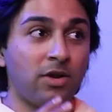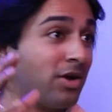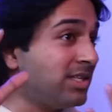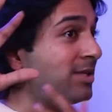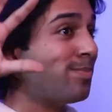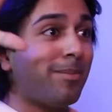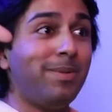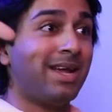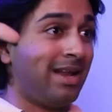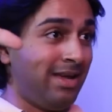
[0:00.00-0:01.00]
not just
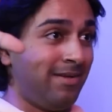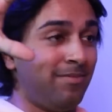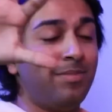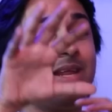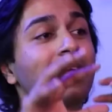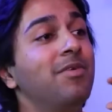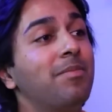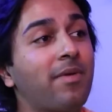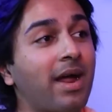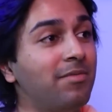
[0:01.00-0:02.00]
publicly, but
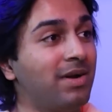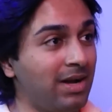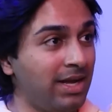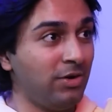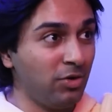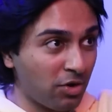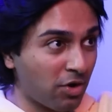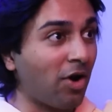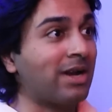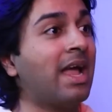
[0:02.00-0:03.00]
even privately to your
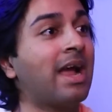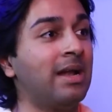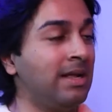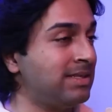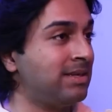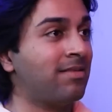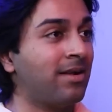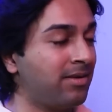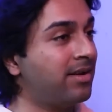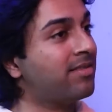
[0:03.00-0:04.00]
contact list,
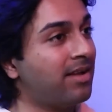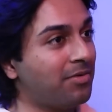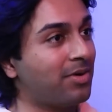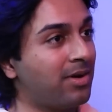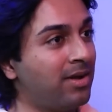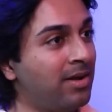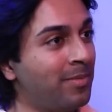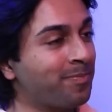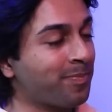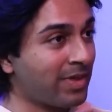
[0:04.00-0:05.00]
etc., etc.
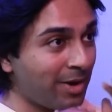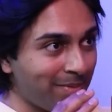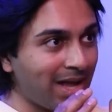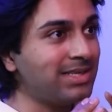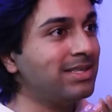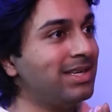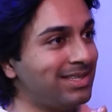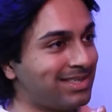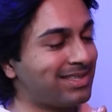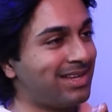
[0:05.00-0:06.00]
Now imagine
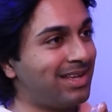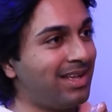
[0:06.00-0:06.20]
this.